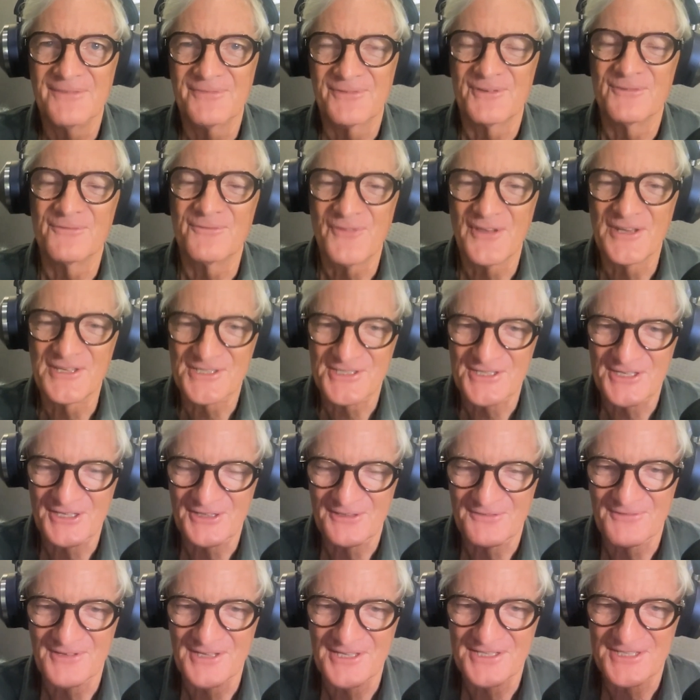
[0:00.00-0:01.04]
convincing
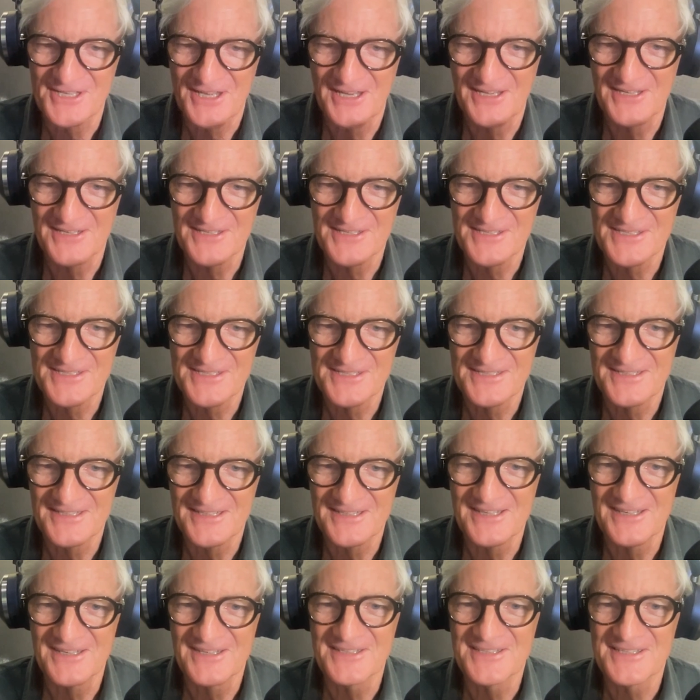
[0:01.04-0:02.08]
the retailers
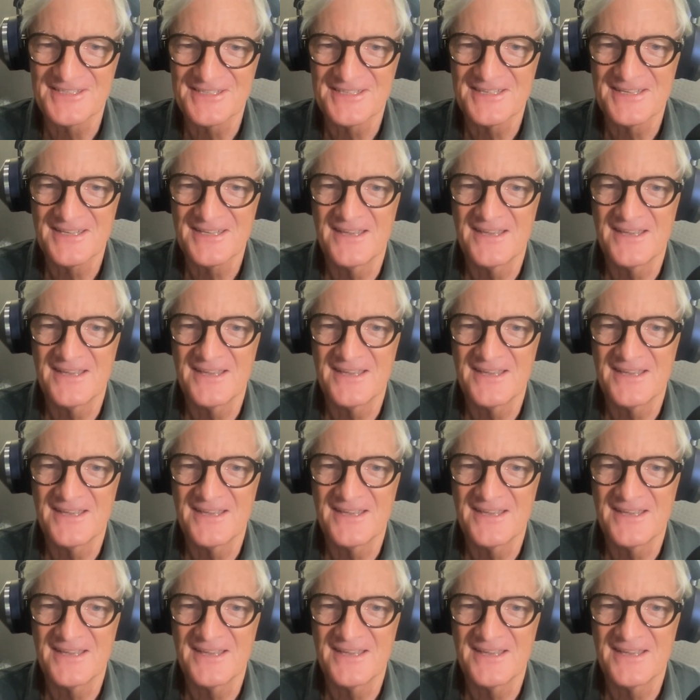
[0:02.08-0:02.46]
that